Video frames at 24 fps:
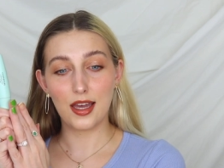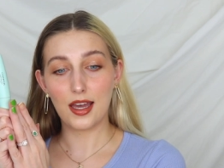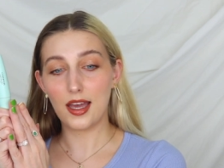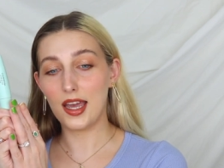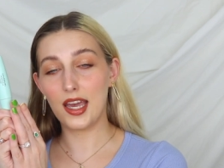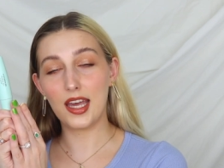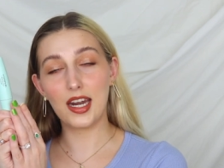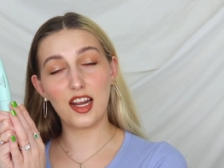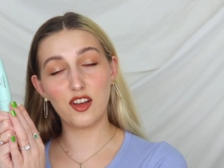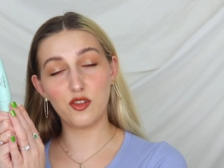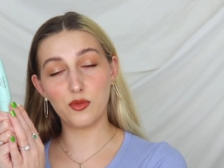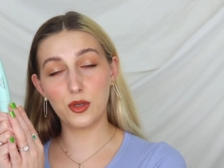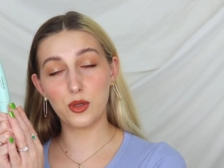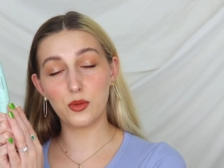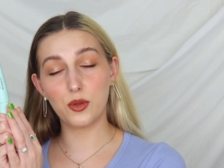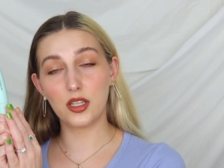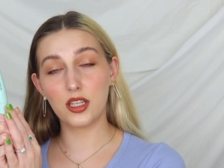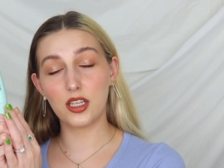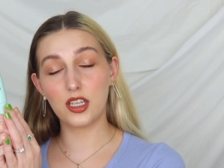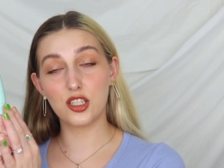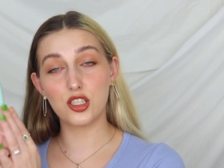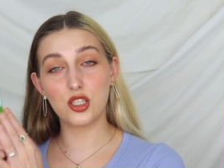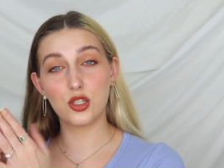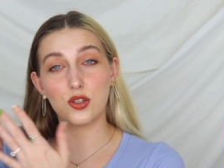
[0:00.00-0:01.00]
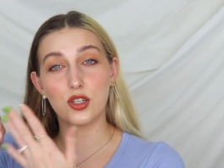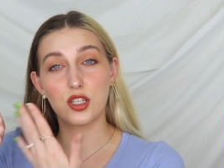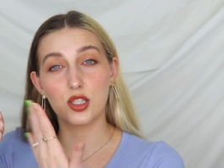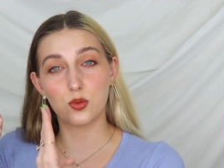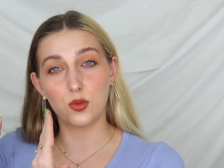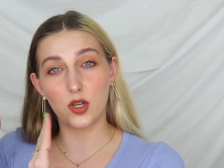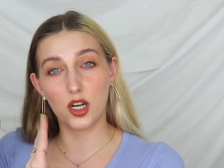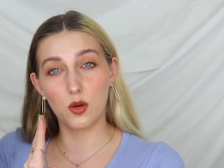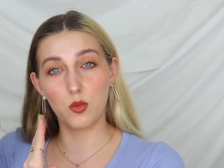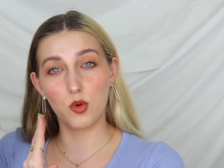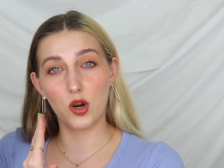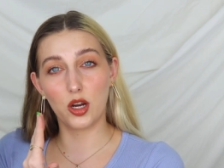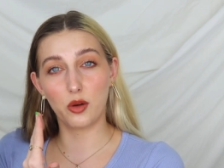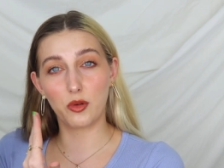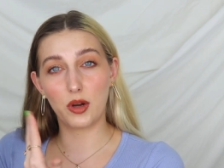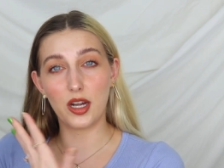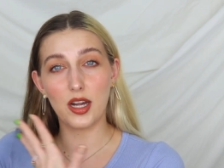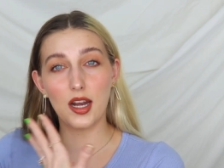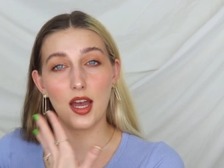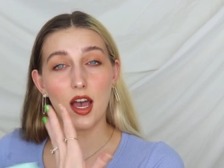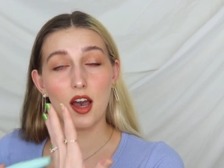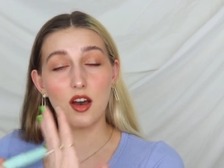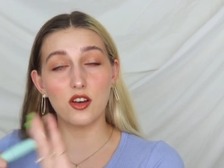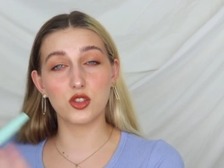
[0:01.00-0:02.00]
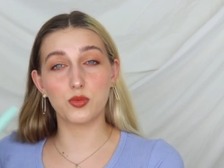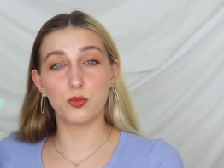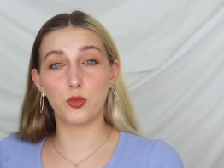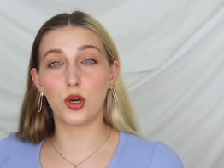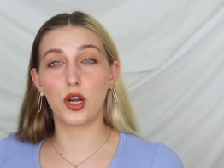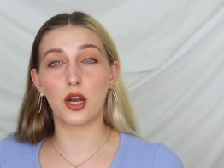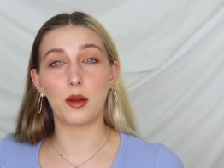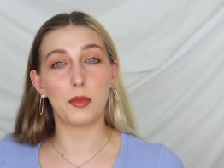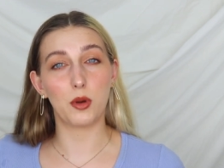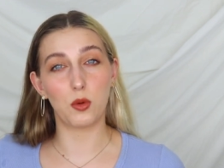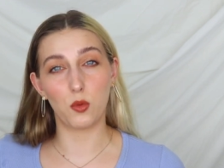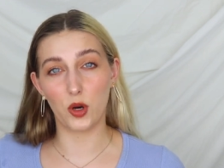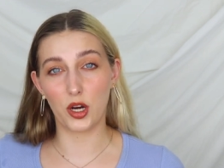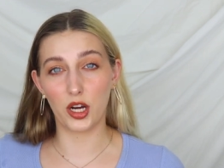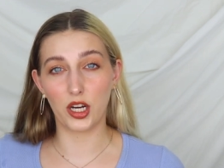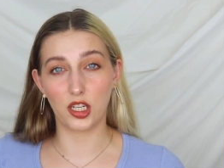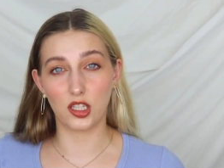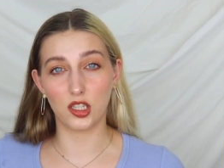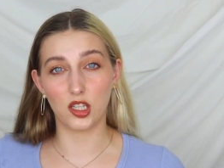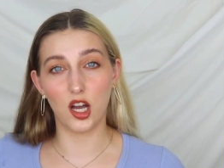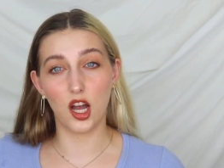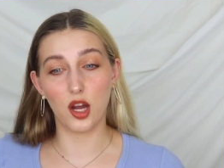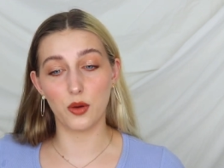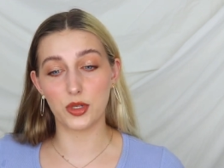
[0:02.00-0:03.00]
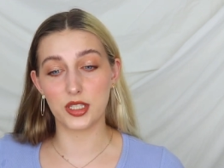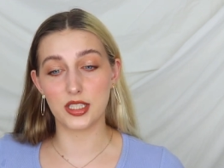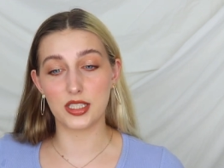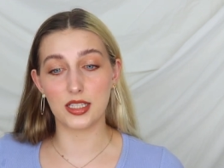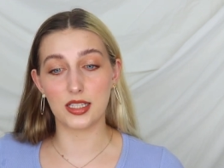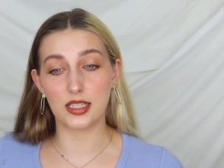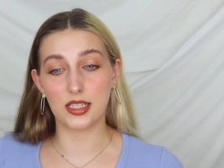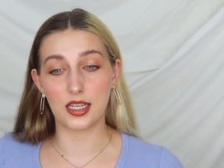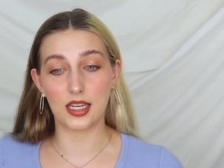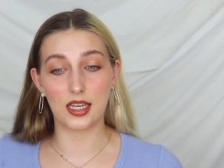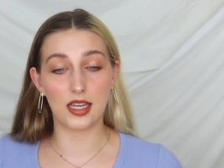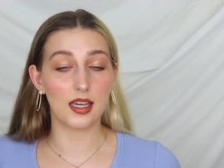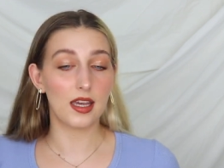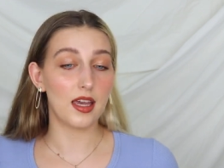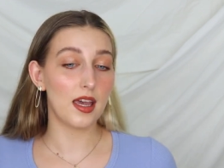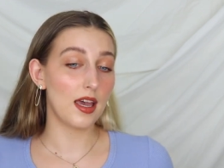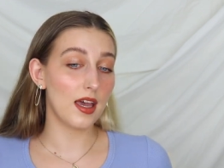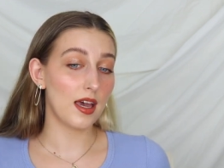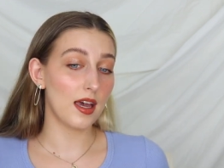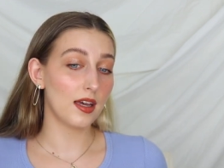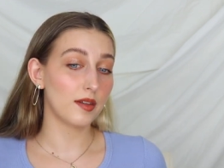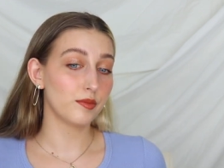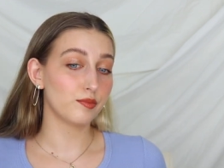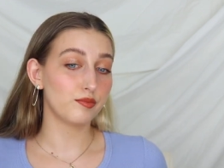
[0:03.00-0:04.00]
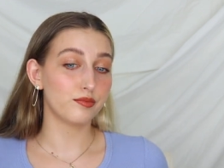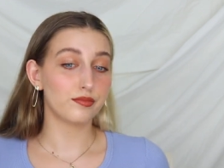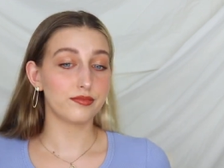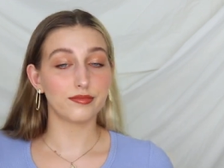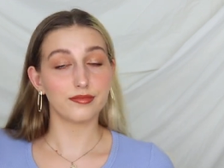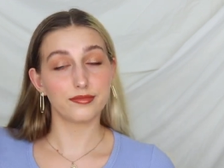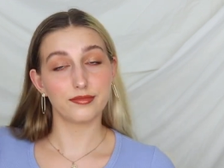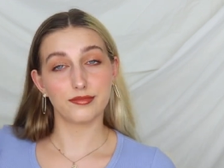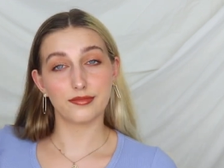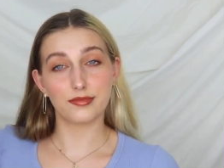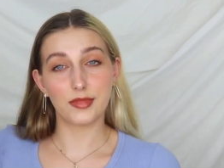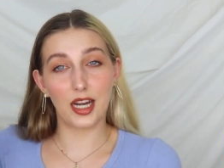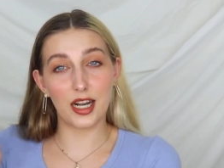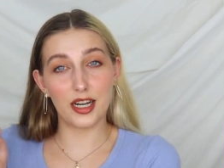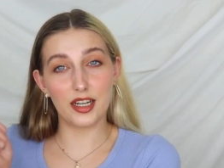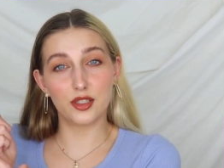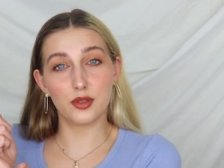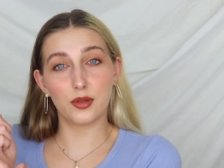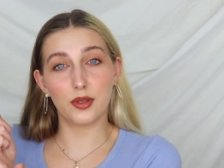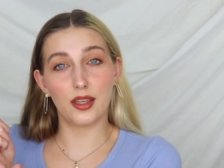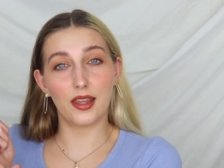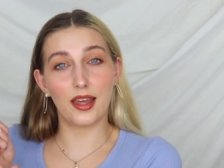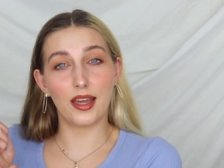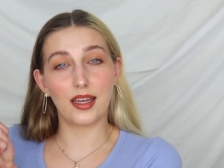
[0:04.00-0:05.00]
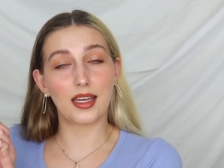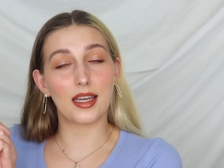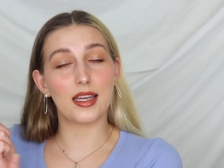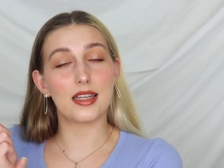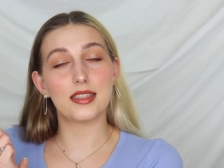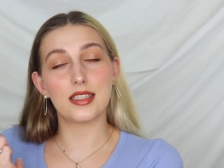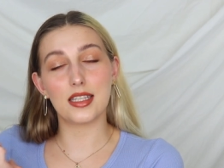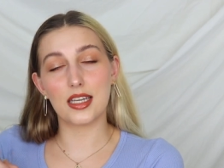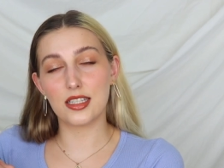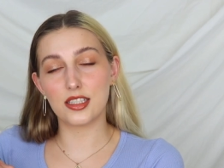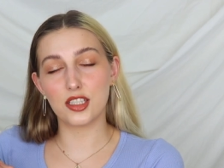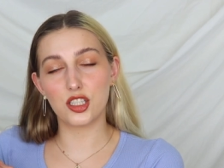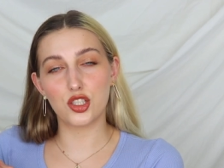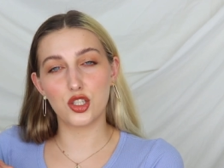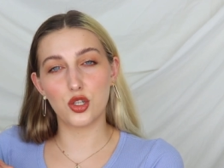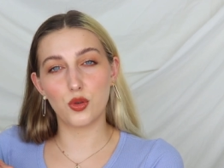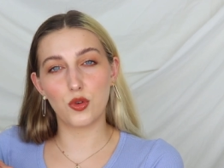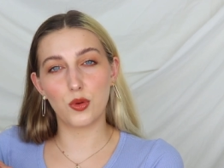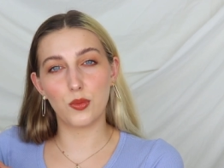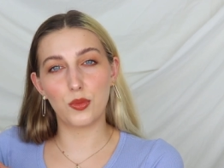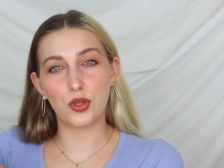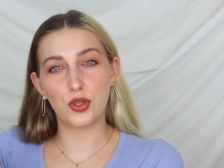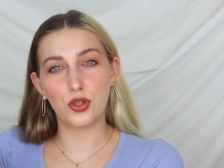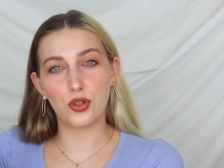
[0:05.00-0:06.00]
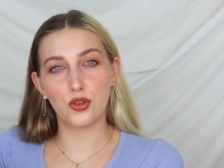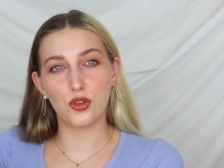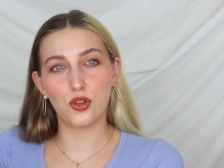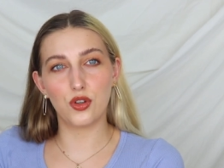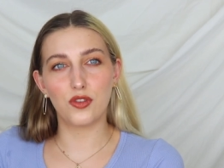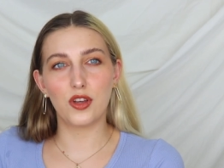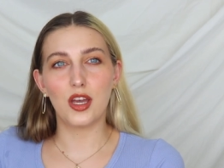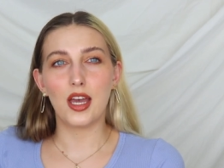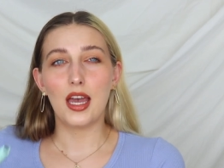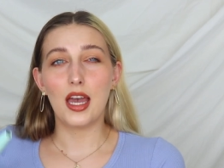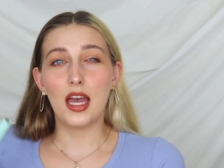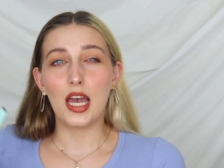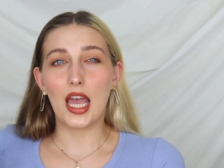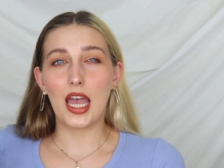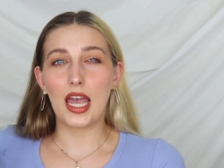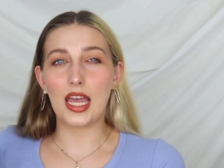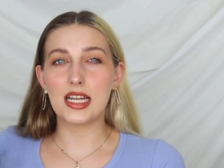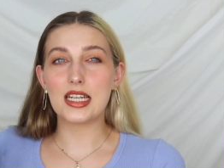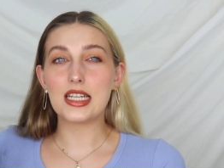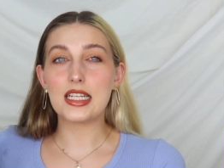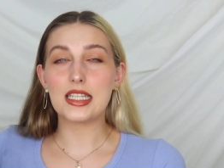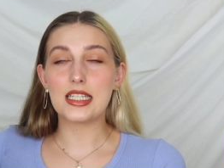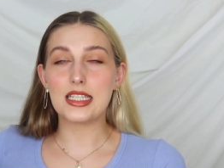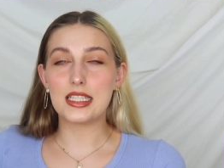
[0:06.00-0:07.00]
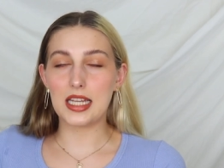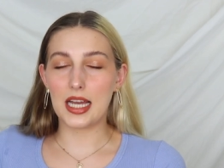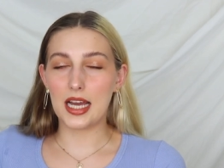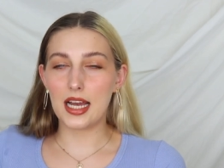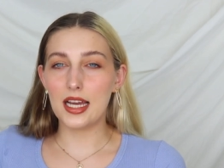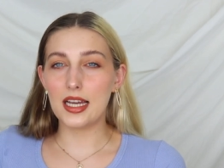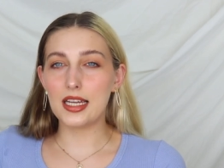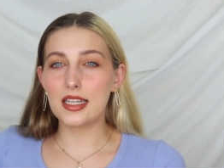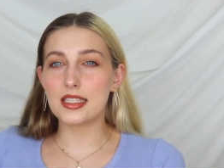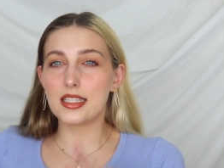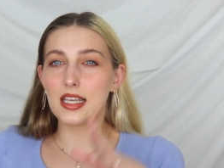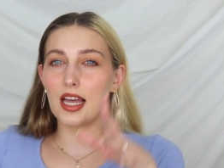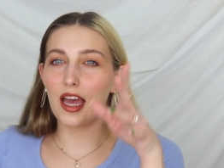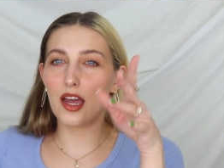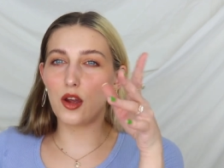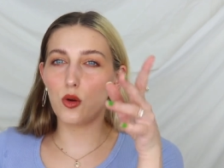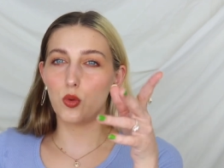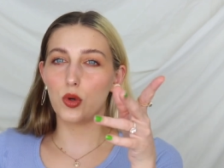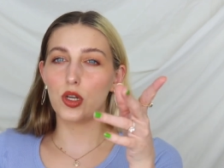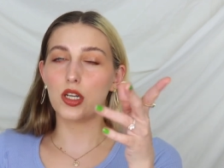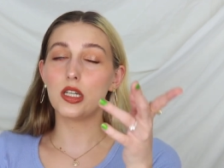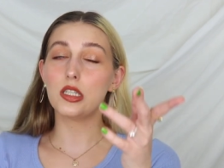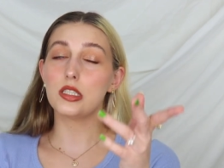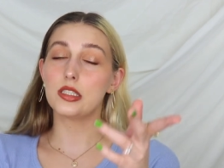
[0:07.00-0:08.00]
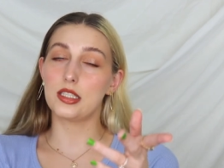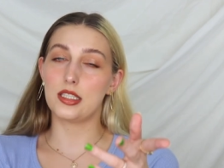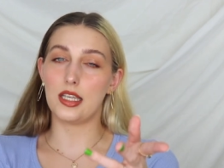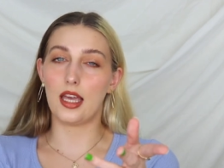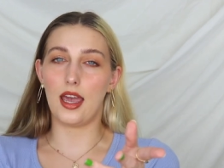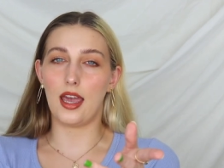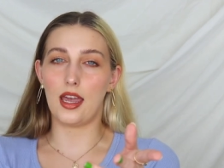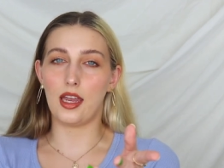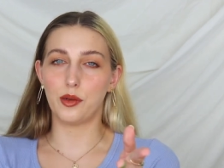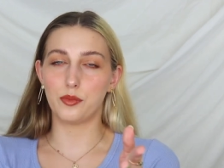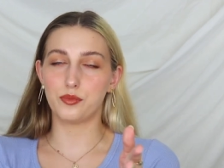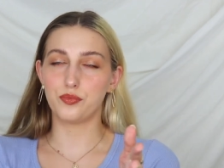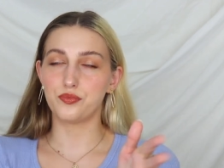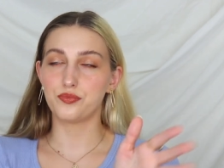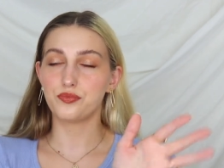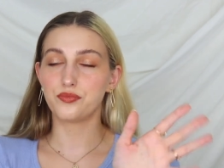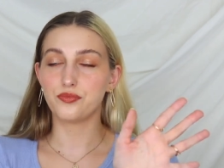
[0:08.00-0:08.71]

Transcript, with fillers: And I've been really into it. It's what I'm wearing right now. It's what I've been wearing a lot recently and I just really like it. It's easy to remove. It does, I will say,